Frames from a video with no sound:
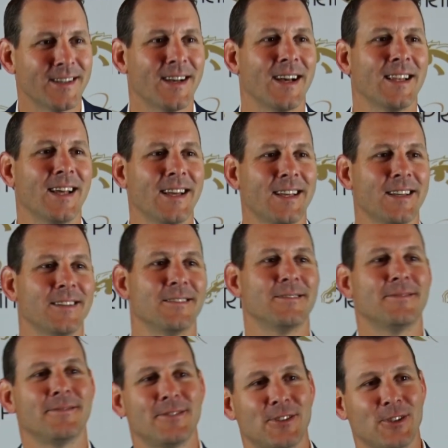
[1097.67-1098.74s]
I like it.
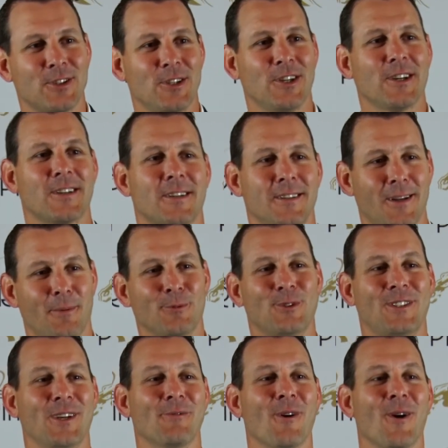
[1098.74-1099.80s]
It's a good look. Number
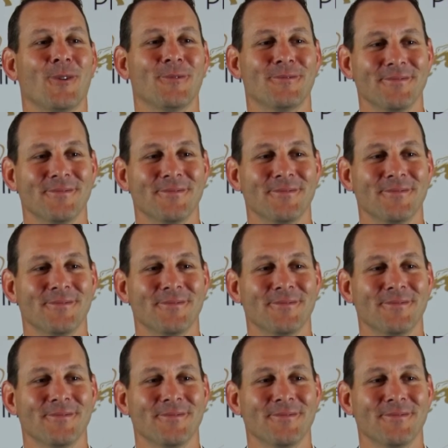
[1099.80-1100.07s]
zero.